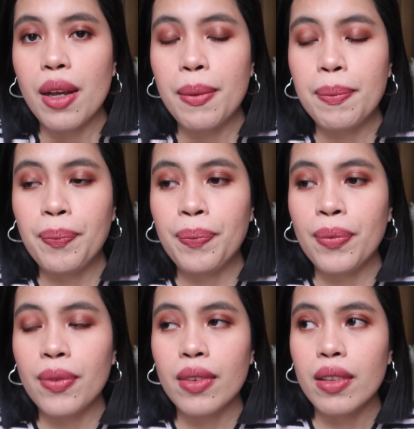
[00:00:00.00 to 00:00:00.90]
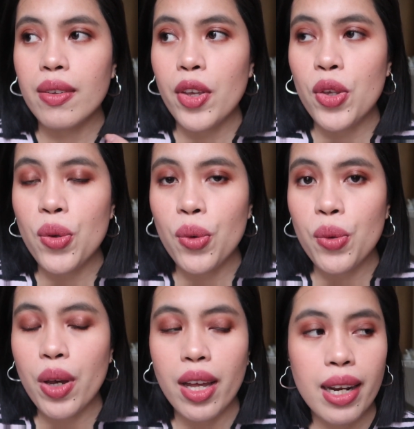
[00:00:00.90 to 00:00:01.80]

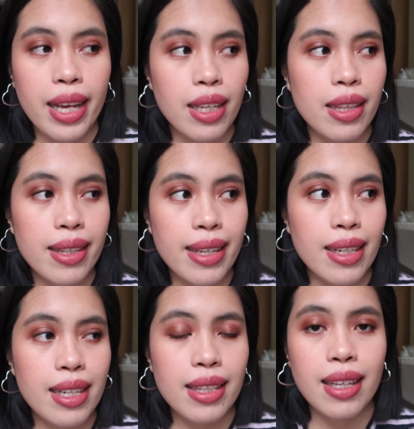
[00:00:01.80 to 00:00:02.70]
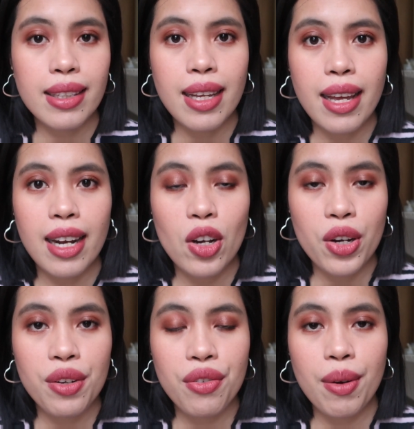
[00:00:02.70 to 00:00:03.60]
like the technique that I
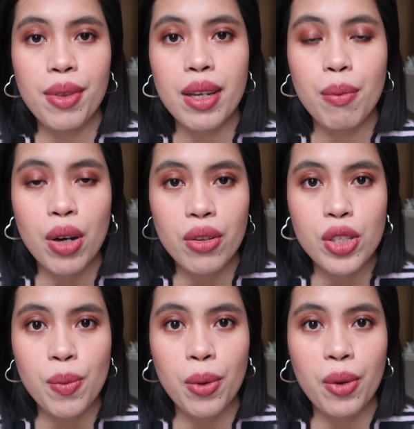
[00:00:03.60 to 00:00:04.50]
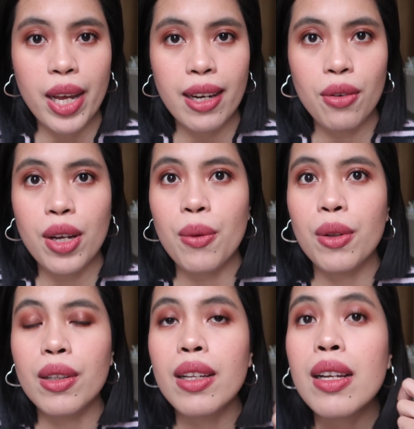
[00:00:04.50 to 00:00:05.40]
learned from the brown smoky eye look, I
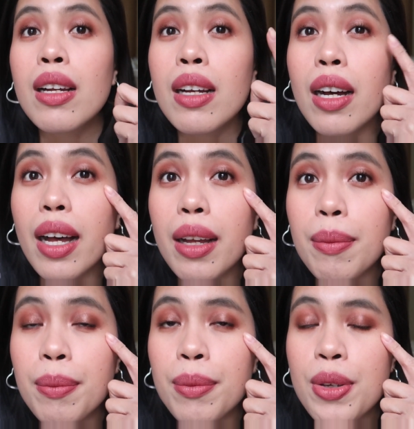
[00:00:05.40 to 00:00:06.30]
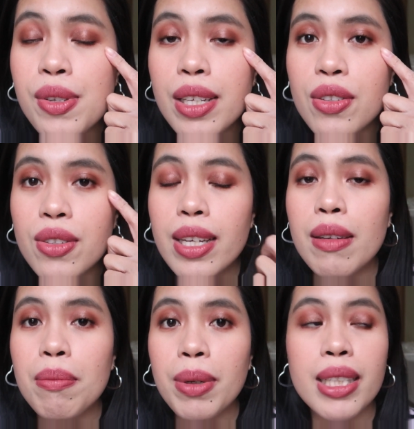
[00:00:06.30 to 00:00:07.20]
will use it
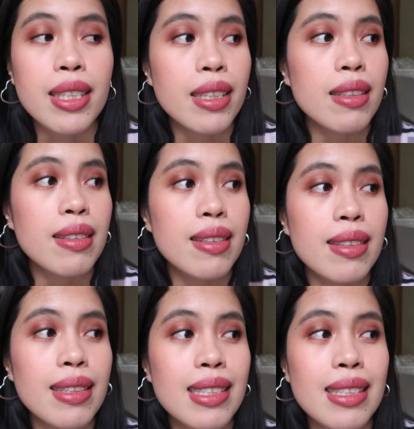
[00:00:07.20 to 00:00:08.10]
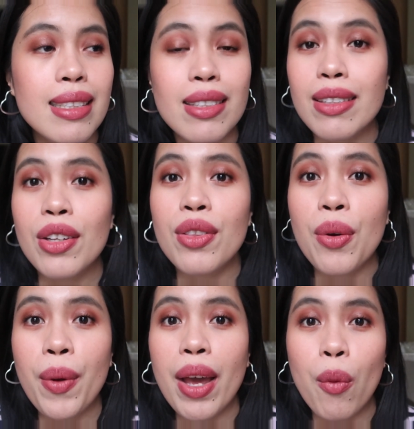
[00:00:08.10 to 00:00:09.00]
today. But it didn't turn
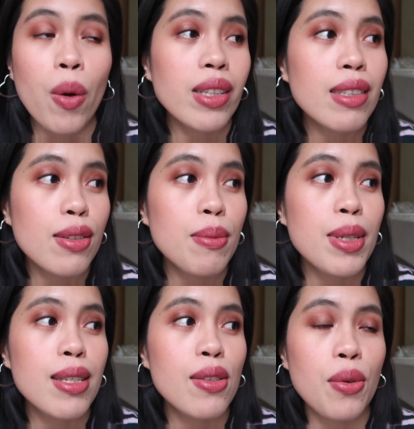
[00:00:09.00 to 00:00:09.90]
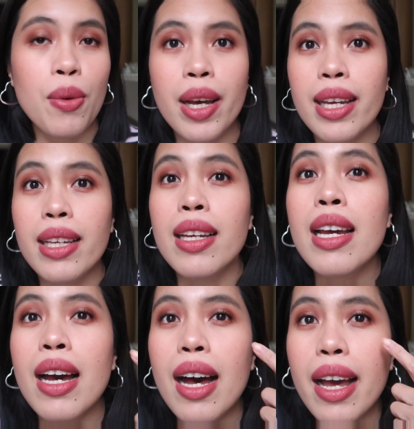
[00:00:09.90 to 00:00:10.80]
out the way I wanted to be, so I
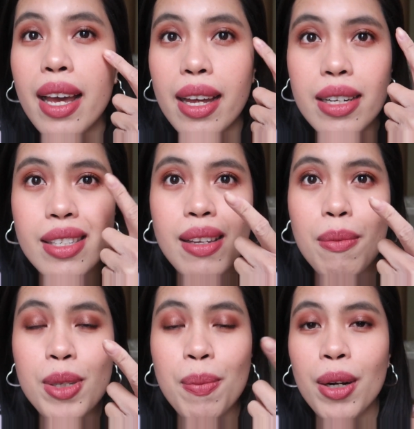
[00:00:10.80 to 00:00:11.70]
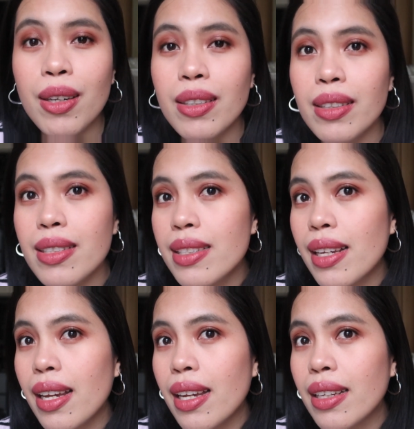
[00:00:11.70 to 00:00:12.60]
added some
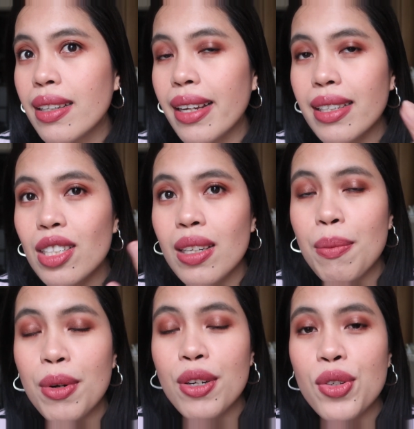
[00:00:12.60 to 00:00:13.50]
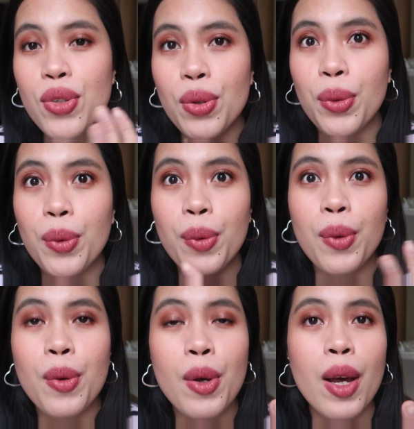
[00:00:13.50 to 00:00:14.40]
sparkles and like shimmer, so